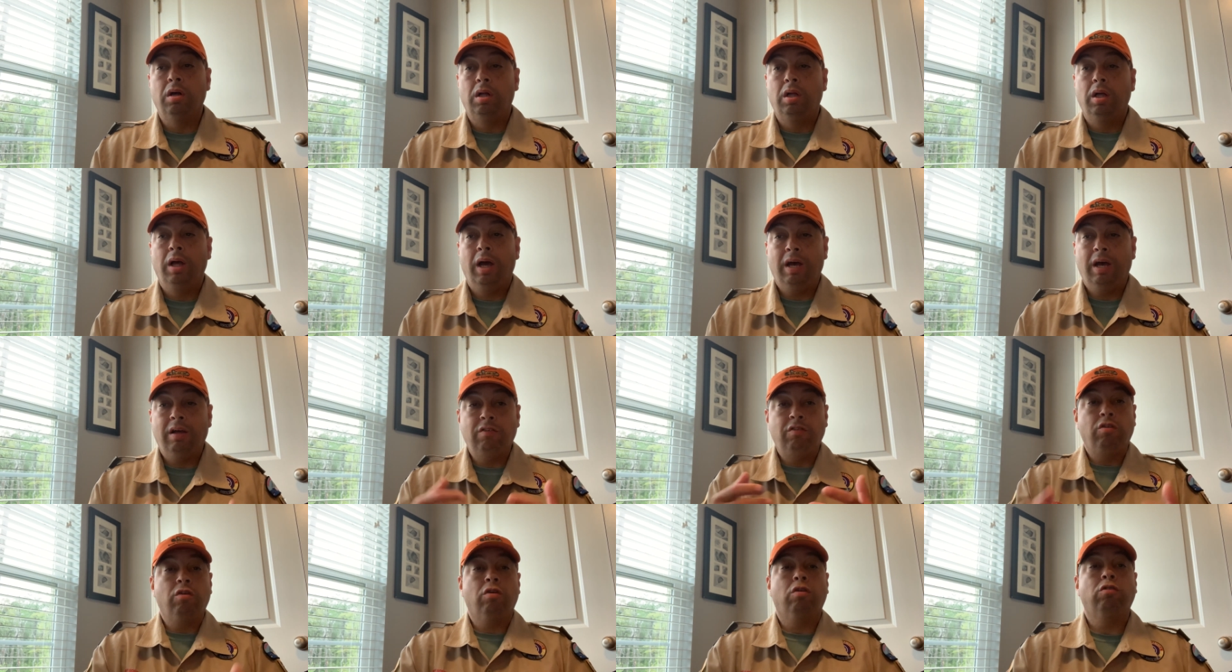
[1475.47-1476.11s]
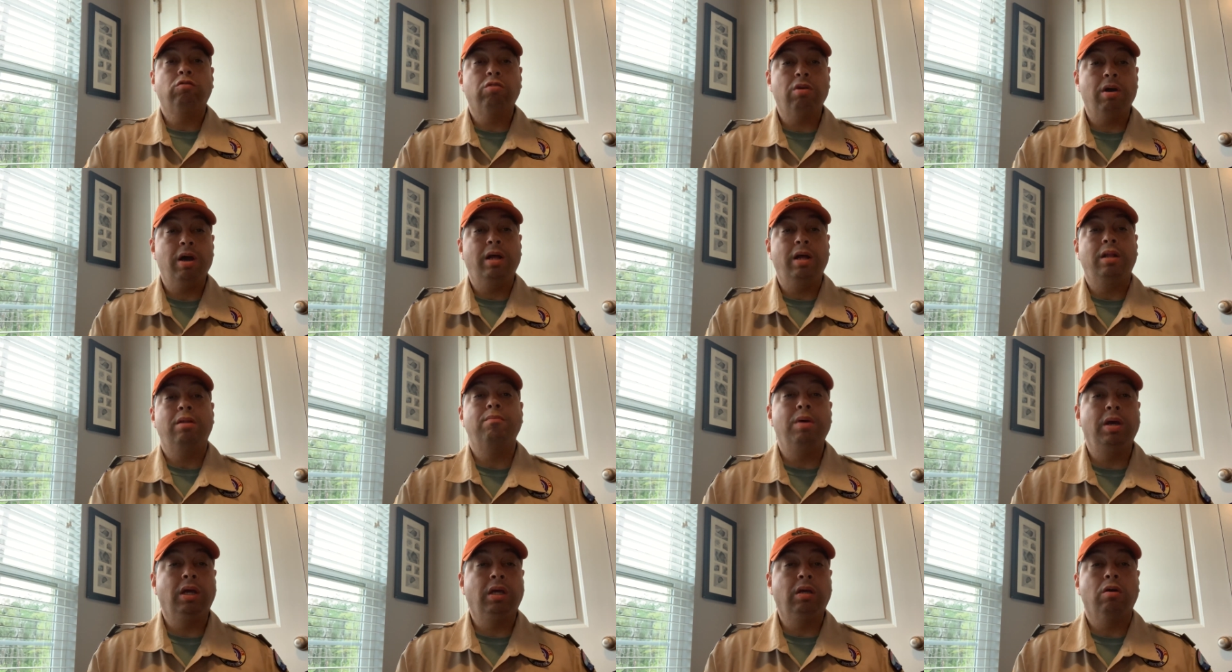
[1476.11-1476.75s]
as you're trying
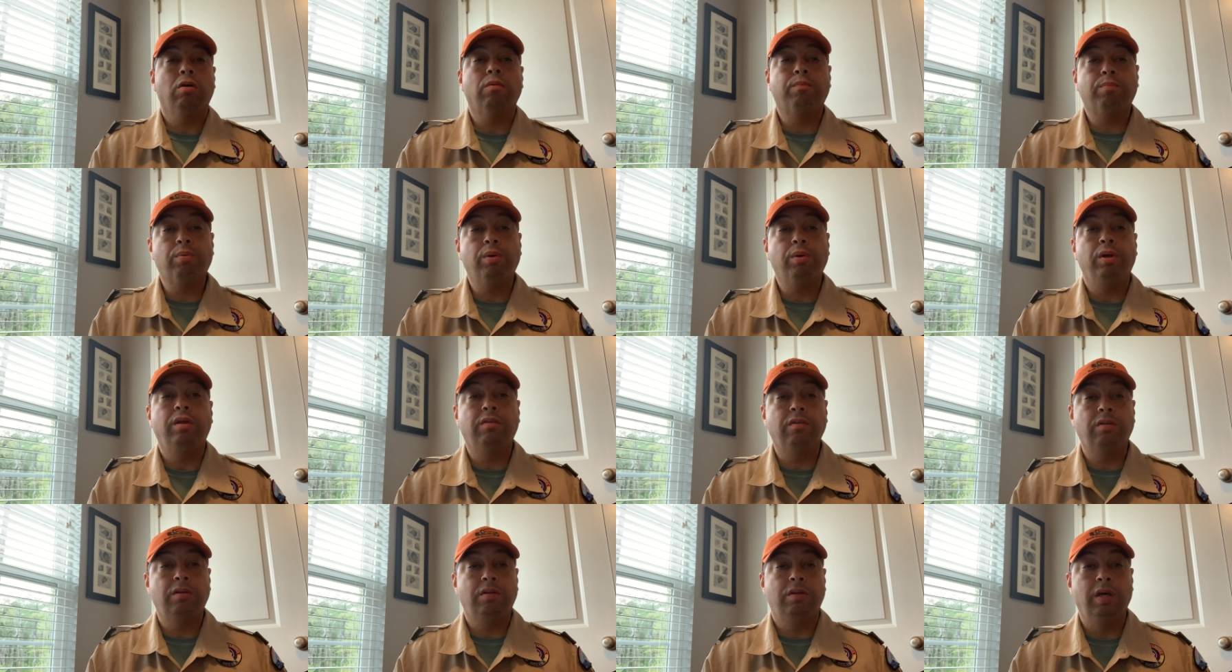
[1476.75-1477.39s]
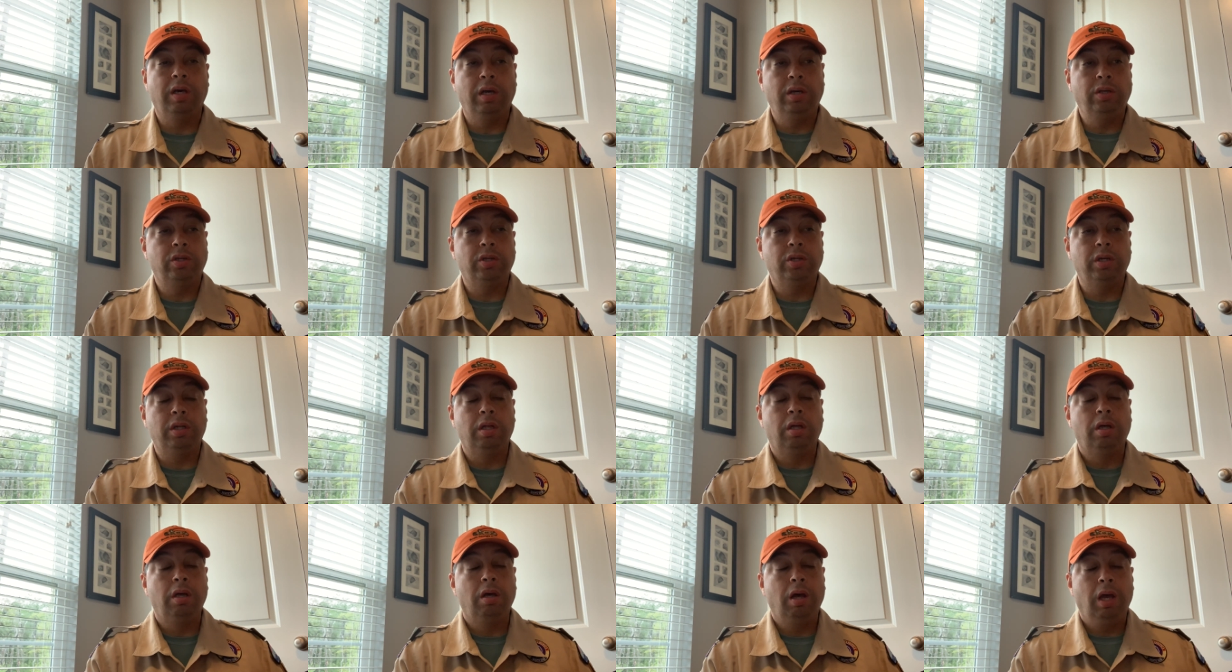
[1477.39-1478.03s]
to make your presentation